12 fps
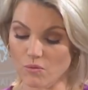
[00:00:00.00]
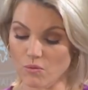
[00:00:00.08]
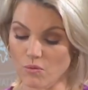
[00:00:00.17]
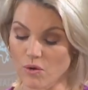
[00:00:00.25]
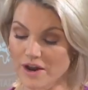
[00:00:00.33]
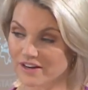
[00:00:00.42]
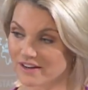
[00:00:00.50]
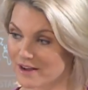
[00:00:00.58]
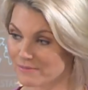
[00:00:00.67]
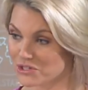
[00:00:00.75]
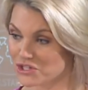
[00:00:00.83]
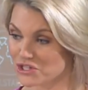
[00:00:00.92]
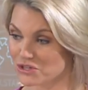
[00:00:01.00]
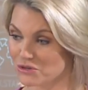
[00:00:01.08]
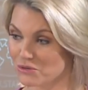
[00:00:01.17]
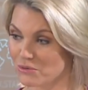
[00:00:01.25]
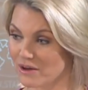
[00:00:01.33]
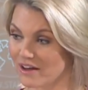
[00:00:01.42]
When it comes
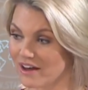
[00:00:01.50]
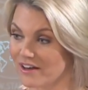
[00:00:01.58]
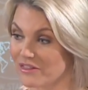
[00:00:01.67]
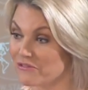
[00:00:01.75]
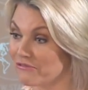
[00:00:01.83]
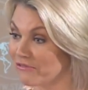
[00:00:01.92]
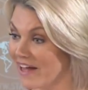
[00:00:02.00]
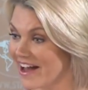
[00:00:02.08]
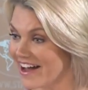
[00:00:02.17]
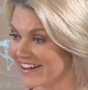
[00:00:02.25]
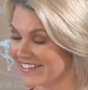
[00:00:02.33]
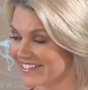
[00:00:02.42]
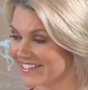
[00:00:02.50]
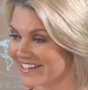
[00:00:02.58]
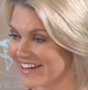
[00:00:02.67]
to the flags,